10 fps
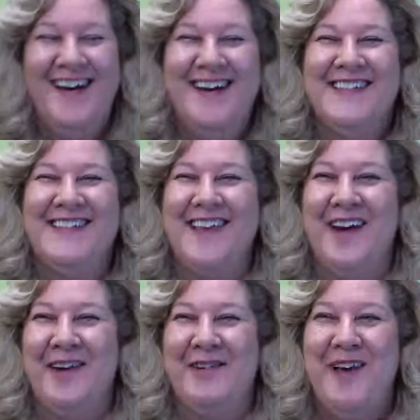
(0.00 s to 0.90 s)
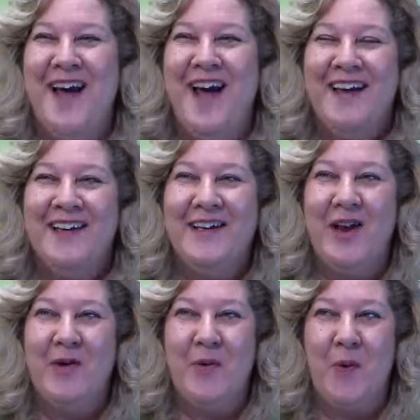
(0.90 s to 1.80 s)
So, you
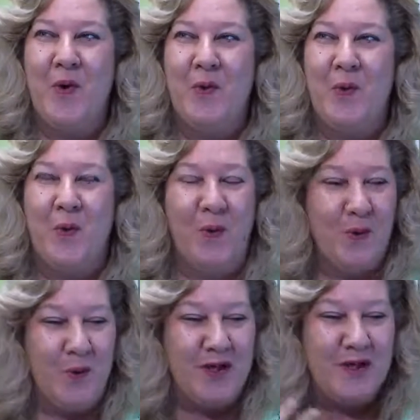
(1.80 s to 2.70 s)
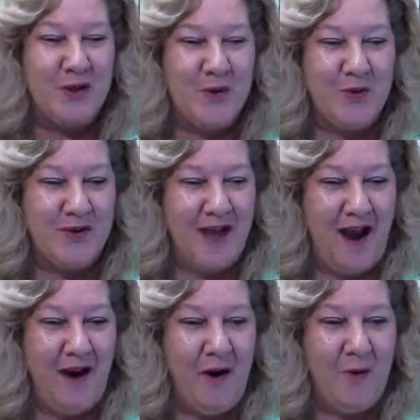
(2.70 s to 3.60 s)
know, when we do
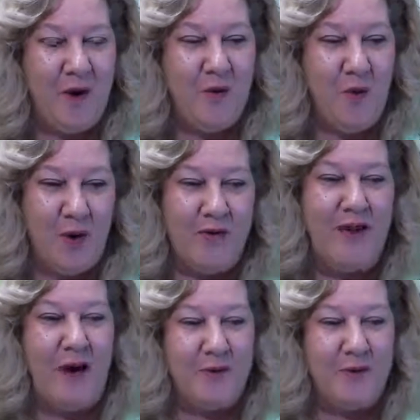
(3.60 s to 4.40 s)
retire, we want that